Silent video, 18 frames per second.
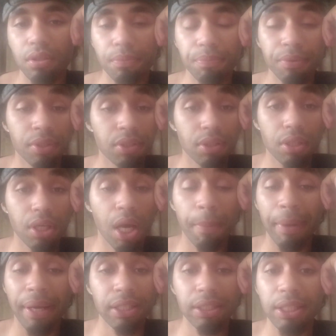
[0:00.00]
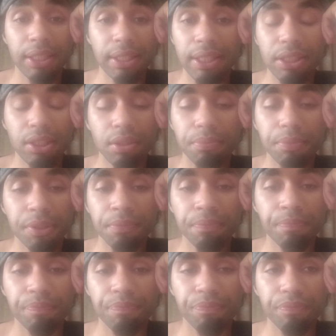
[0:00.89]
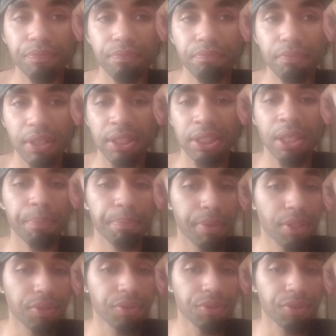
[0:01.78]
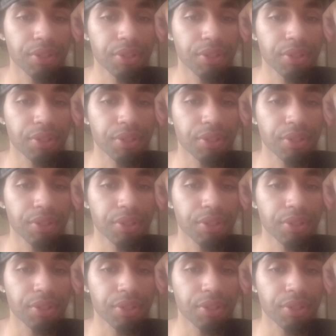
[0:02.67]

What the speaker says: But I'm not gonna let it get to me because I'm better